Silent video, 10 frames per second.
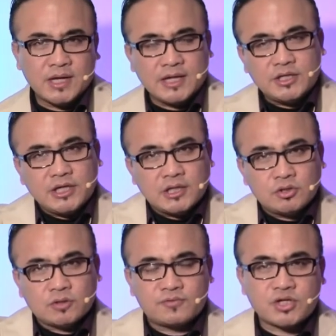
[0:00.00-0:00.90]
at the
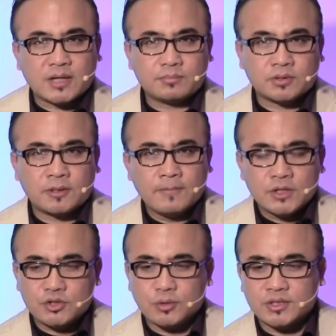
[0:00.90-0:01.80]
end of chapter
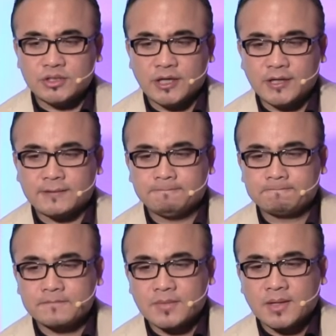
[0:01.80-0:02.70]
28.